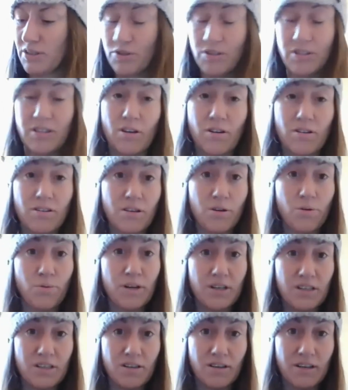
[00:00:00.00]
You just also
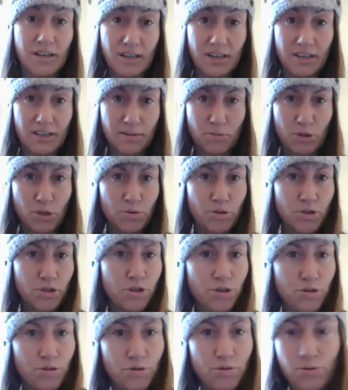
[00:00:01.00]
want to start getting them used
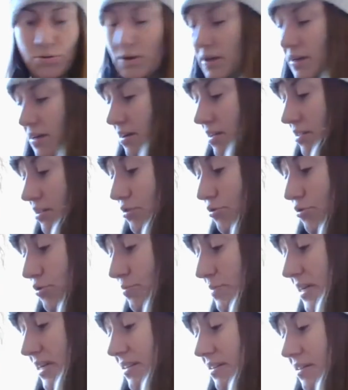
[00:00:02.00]
to the
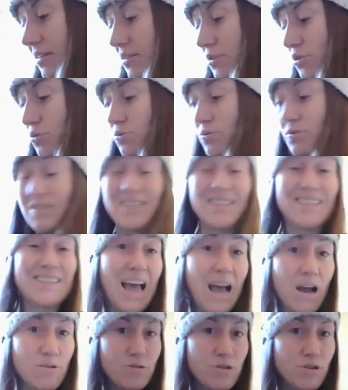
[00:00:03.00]
grooming tool
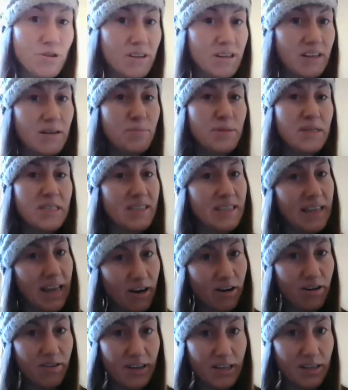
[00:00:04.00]
sounds, or they're going to be
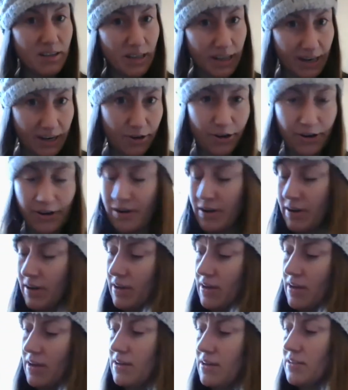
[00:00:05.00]
scared of it later.
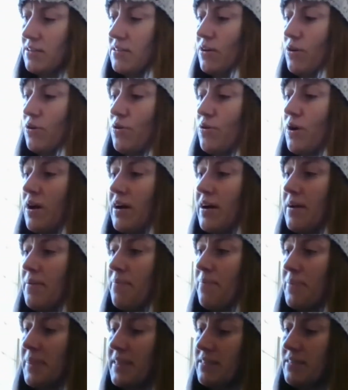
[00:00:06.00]

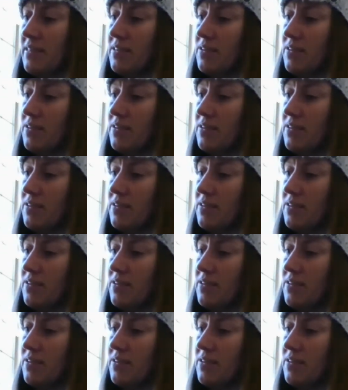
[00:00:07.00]
So this